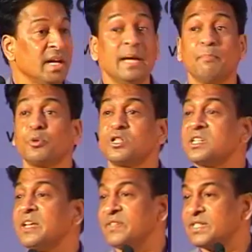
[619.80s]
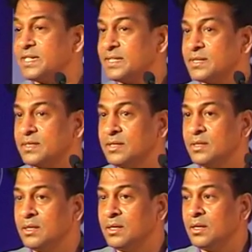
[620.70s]
Input services.
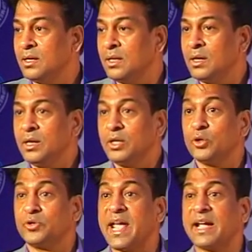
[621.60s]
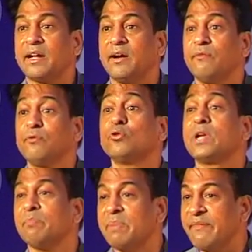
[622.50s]
You take food
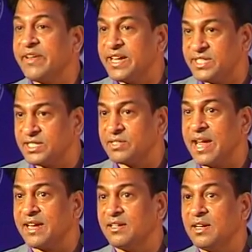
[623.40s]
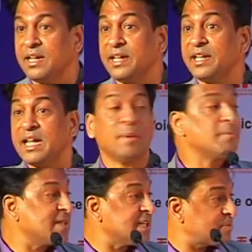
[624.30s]
and beverages, right? In the name
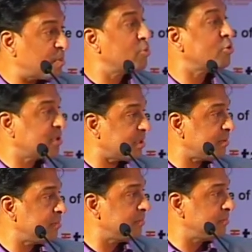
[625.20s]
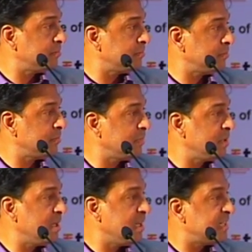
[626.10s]
of sales promotion.
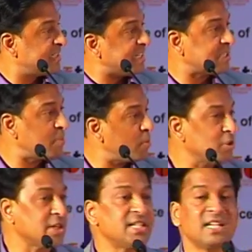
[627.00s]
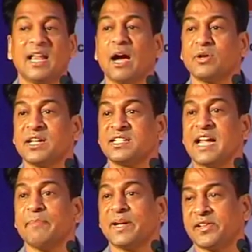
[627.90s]
Sales promotion is allowed in
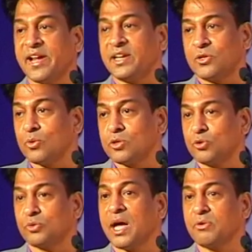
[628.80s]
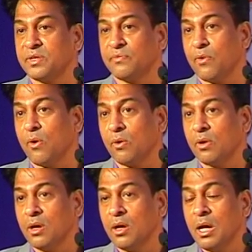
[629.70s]
Sandbet Credit Rules 2004,
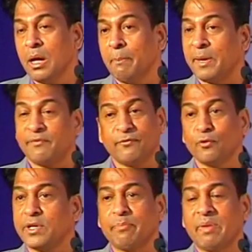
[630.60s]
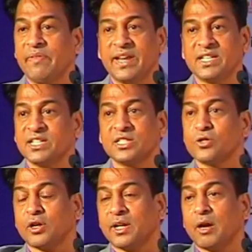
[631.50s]
but food and beverages is
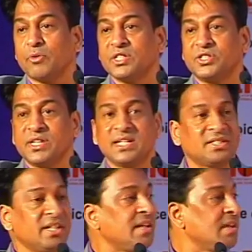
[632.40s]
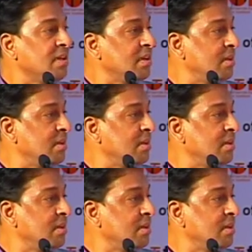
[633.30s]
not allowed in GST